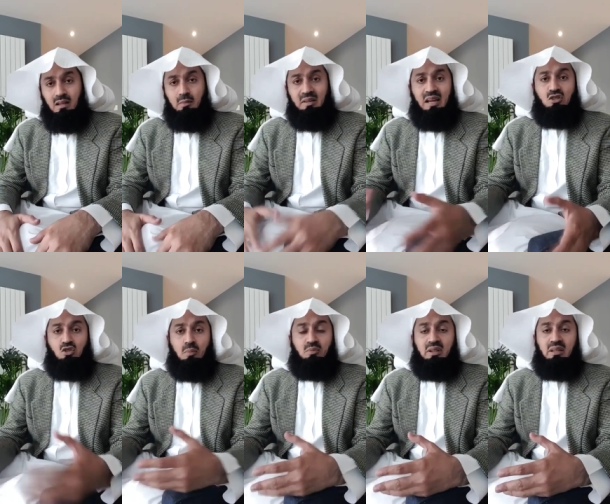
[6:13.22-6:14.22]
I mean, I
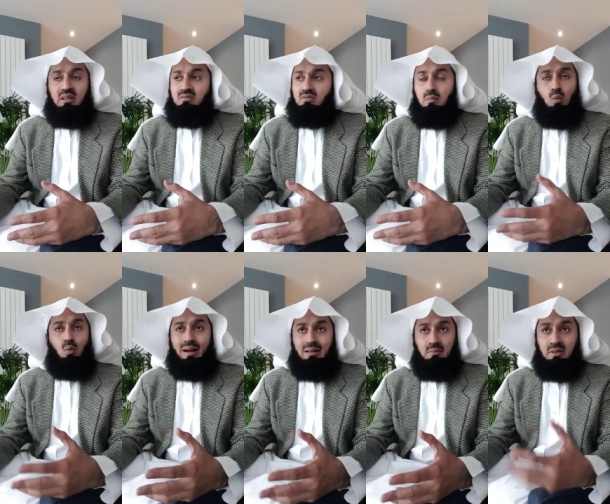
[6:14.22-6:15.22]
stopped drinking it from a
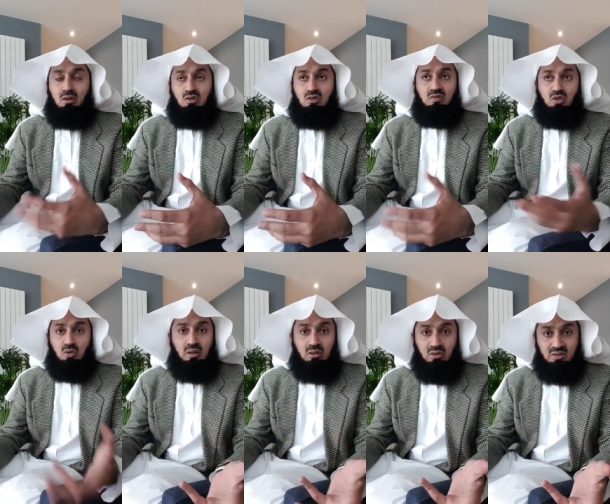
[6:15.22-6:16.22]
while because of the
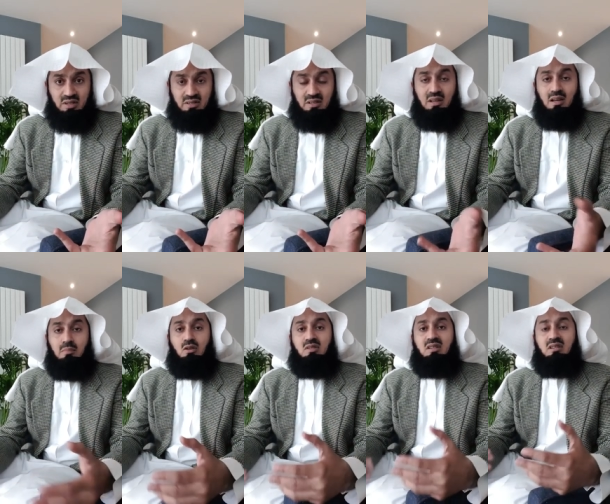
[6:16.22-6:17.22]
sugar content,
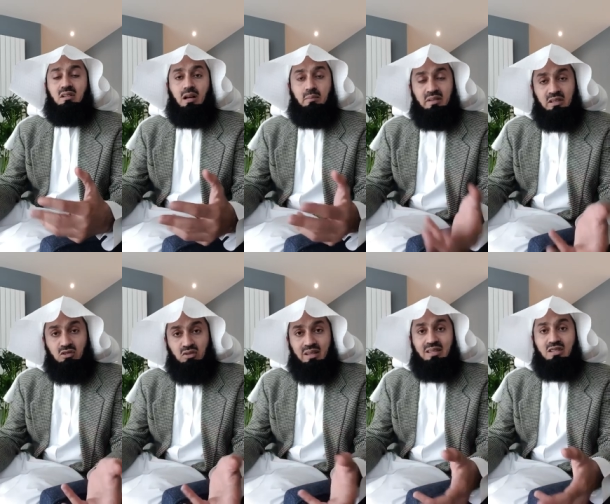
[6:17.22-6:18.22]
because it's a carbonated
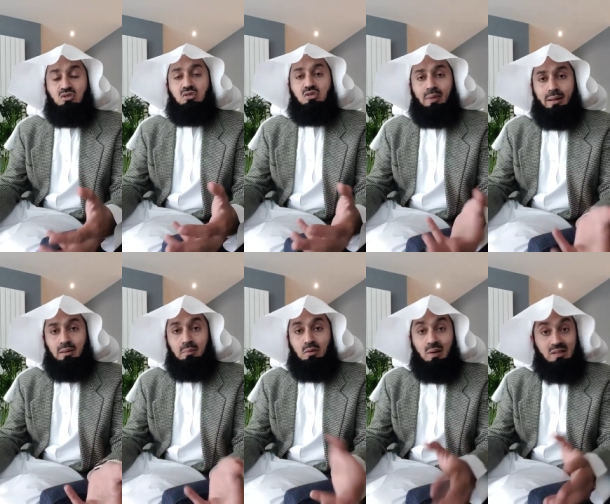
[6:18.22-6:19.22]
drink that's not so healthy.
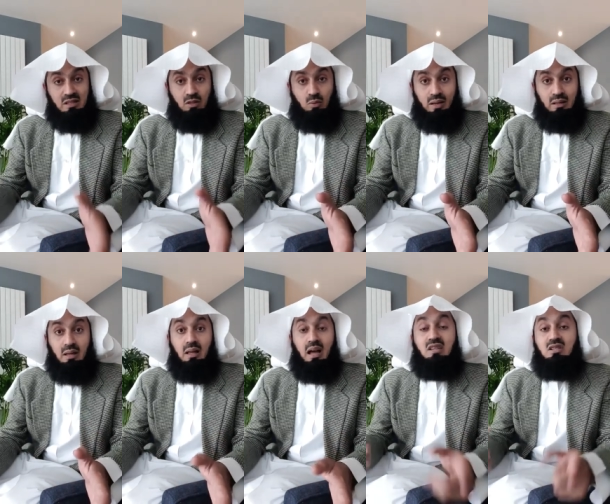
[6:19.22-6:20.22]
But once in a while,
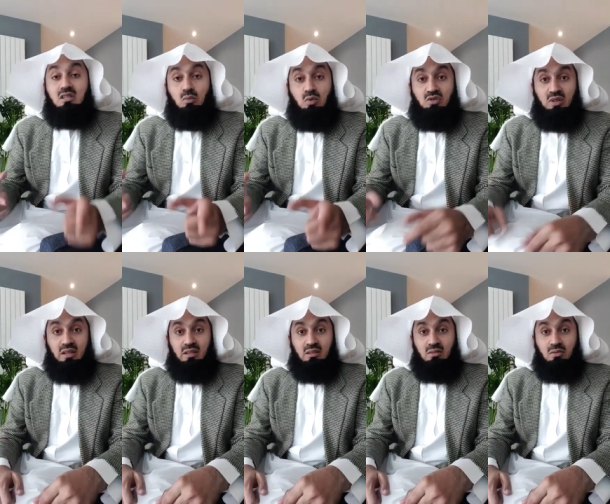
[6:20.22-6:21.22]
I still would drink
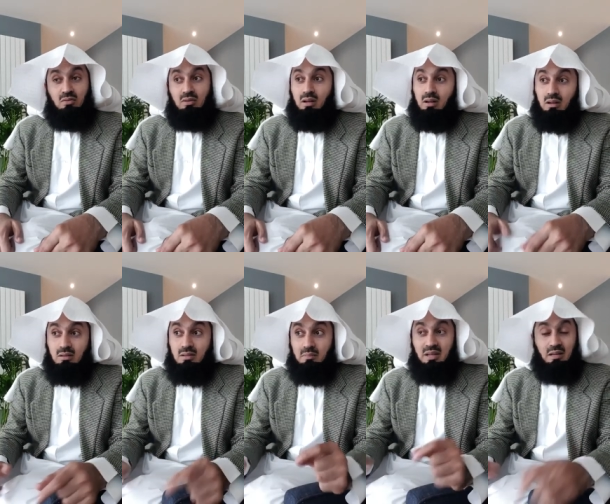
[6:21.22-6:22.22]
it. You know, uh,
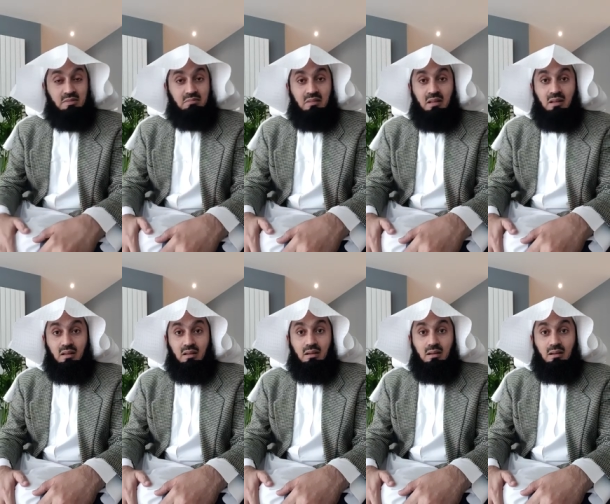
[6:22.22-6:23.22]
sometimes
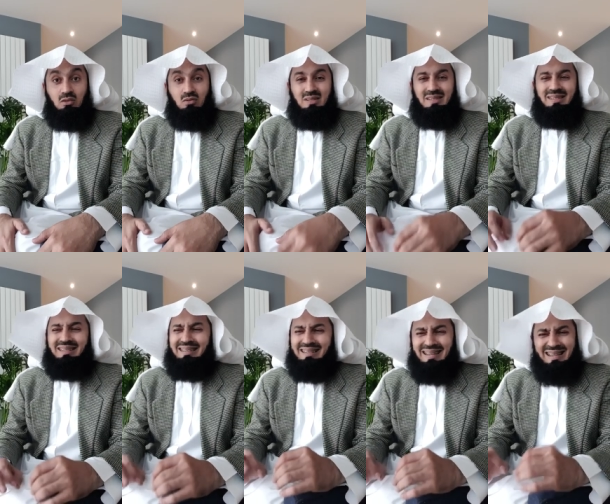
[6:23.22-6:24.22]
uh, you just
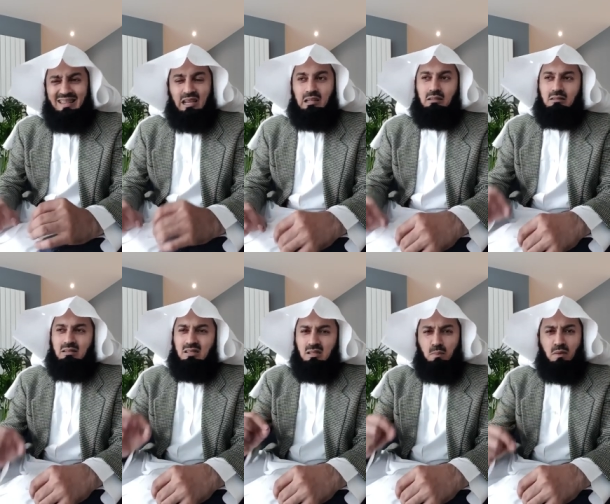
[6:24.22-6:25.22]
need that little
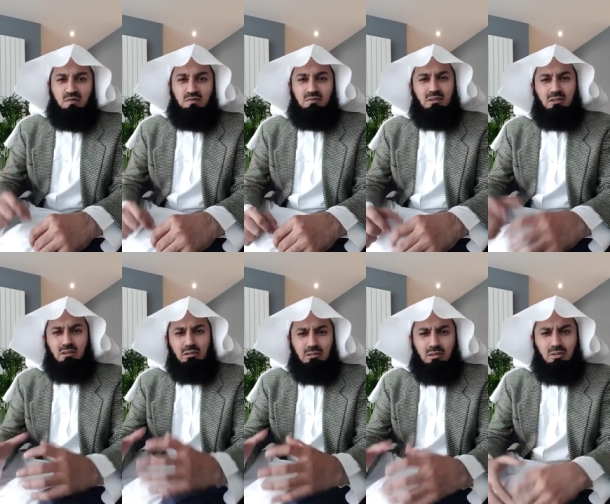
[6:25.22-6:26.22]
sip of
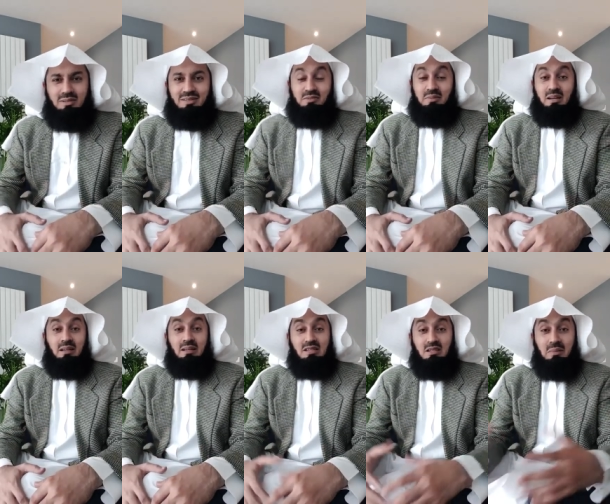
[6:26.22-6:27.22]
cold coke, subhanAllah. It
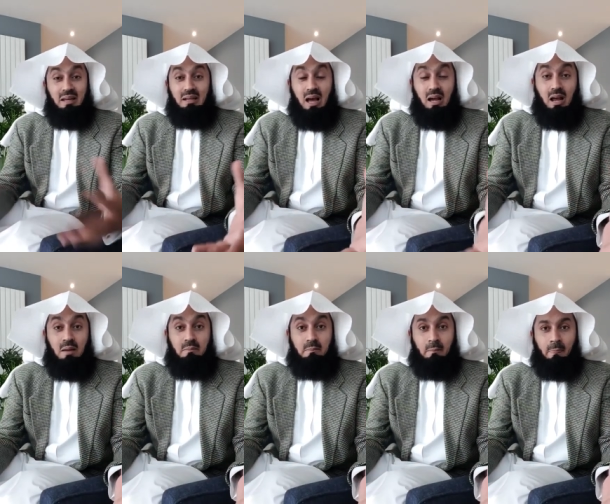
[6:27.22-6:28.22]
doesn't make it
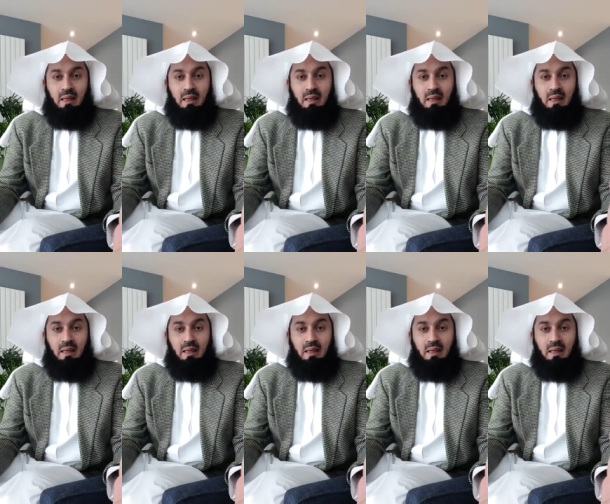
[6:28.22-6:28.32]
haram.